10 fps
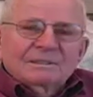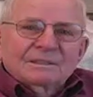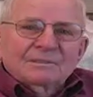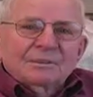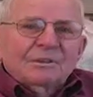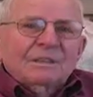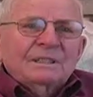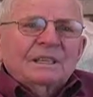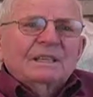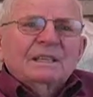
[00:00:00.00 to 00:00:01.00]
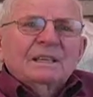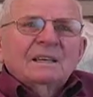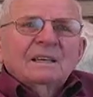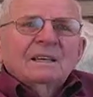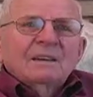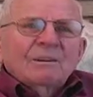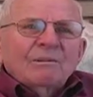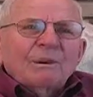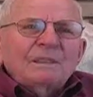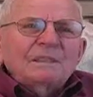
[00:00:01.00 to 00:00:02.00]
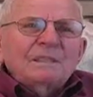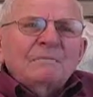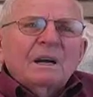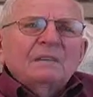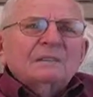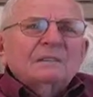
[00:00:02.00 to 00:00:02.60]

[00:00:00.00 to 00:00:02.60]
his brother, I said, "Why doesn't he mind?